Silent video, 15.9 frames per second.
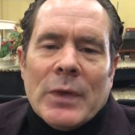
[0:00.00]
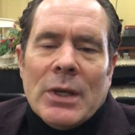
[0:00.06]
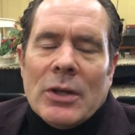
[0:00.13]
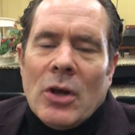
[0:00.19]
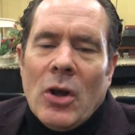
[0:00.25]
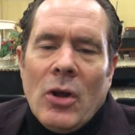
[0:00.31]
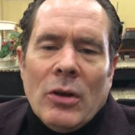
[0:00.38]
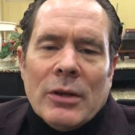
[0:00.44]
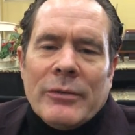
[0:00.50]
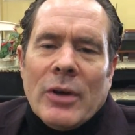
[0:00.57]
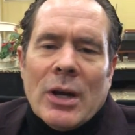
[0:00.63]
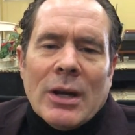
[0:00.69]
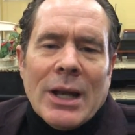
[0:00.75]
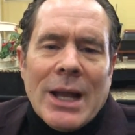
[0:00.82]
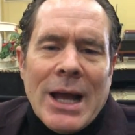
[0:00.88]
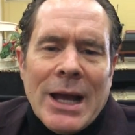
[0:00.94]
in all of
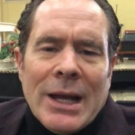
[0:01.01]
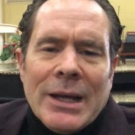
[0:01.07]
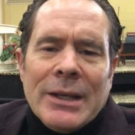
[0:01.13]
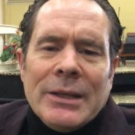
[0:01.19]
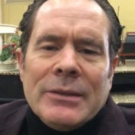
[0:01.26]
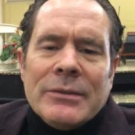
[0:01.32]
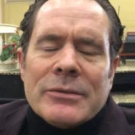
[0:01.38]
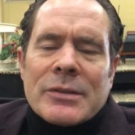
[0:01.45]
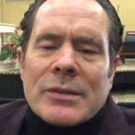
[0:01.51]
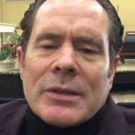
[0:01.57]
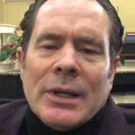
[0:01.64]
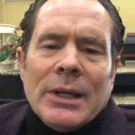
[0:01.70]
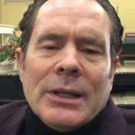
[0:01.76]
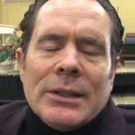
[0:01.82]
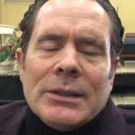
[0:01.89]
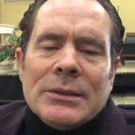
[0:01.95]
our lives.
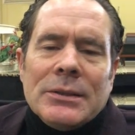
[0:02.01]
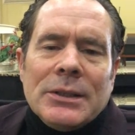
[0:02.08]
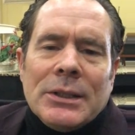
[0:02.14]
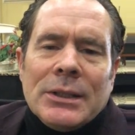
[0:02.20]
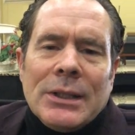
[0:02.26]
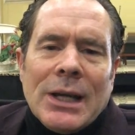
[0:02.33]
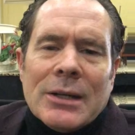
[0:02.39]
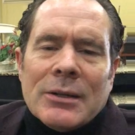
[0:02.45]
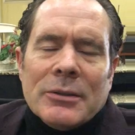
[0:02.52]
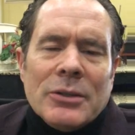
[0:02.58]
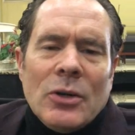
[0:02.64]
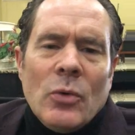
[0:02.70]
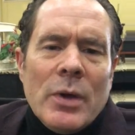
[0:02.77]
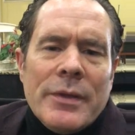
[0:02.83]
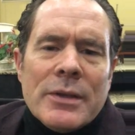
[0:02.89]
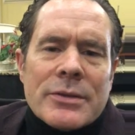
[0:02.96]
And uh, I don't
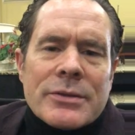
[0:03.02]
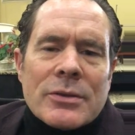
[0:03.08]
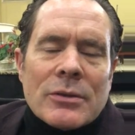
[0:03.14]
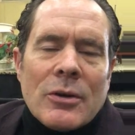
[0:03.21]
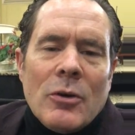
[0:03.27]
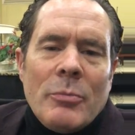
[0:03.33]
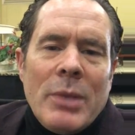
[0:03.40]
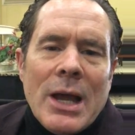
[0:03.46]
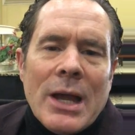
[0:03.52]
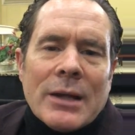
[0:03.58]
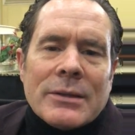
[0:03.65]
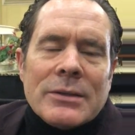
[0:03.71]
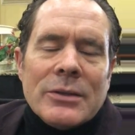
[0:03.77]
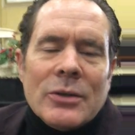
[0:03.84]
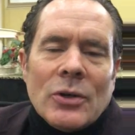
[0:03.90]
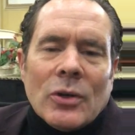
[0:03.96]
know when this will go
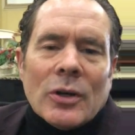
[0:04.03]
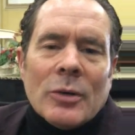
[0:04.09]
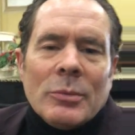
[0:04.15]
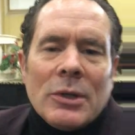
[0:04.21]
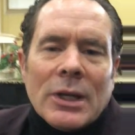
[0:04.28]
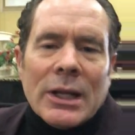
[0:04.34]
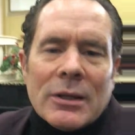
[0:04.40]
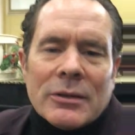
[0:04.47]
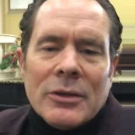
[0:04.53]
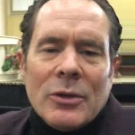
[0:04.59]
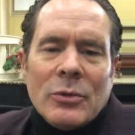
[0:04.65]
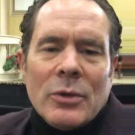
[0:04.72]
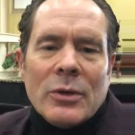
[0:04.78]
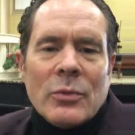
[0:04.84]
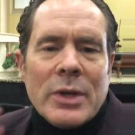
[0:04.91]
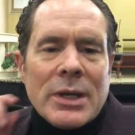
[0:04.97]
back to normal. I don't know
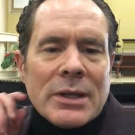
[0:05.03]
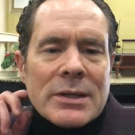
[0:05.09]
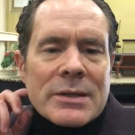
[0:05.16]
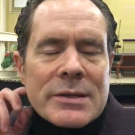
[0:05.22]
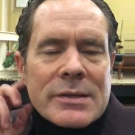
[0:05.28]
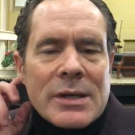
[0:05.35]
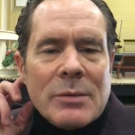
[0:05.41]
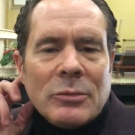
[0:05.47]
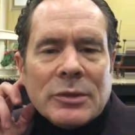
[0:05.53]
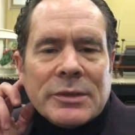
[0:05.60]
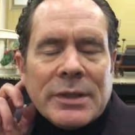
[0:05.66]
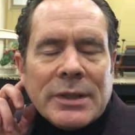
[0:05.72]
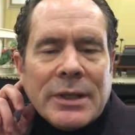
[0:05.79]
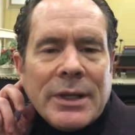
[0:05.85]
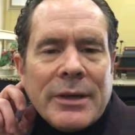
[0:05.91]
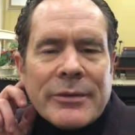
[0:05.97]
when we can assemble
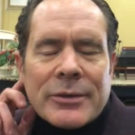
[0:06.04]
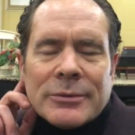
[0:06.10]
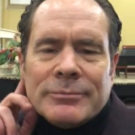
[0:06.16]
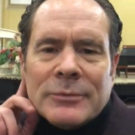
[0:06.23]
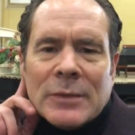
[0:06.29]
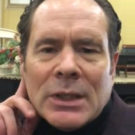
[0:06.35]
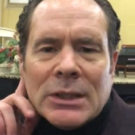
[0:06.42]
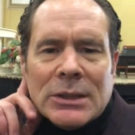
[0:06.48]
together.